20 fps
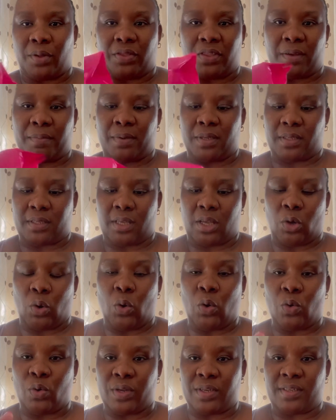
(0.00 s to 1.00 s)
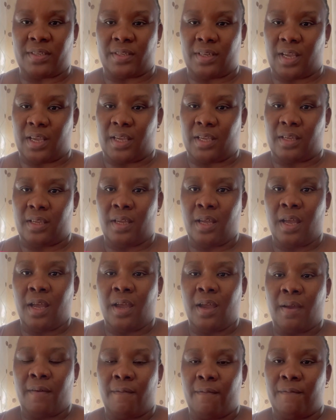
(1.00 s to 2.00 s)
them is they always stay
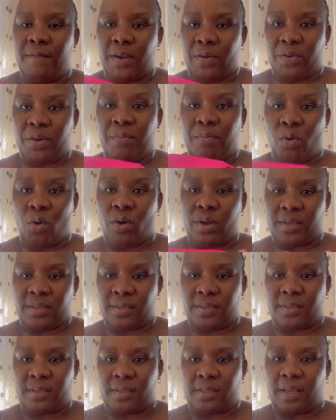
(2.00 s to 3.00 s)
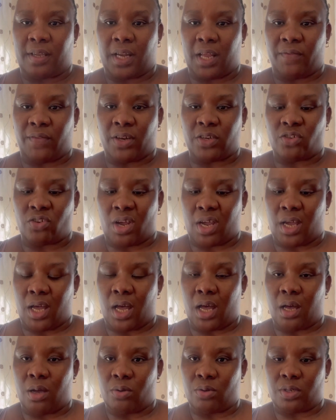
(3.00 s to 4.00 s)
very moist. They never dry
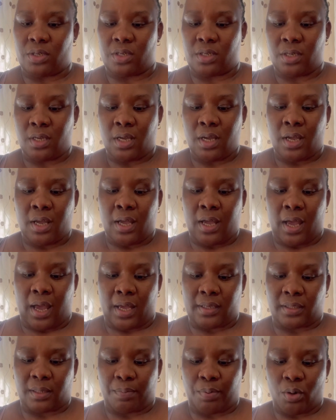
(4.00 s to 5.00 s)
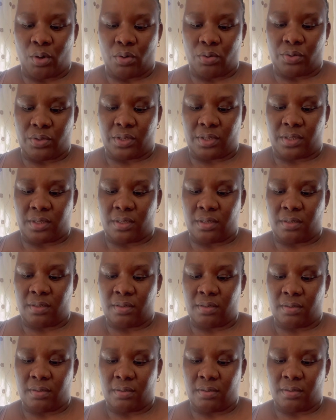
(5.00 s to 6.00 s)
out. I suppose
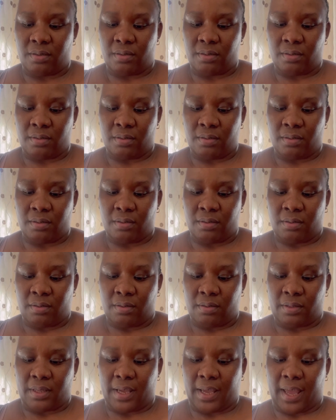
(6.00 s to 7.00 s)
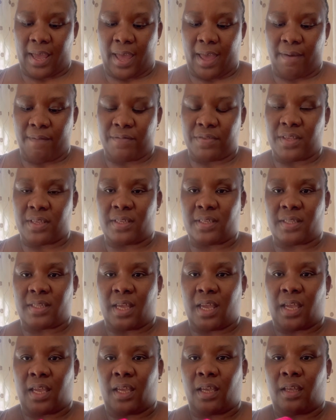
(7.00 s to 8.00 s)
they have this
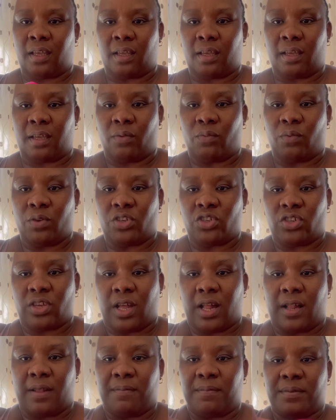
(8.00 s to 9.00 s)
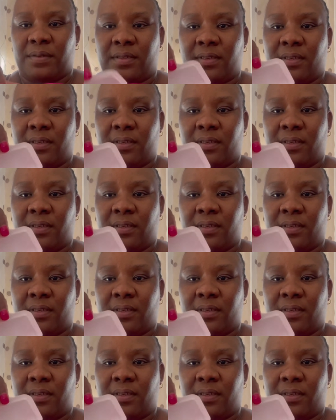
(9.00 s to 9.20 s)
thing which helps,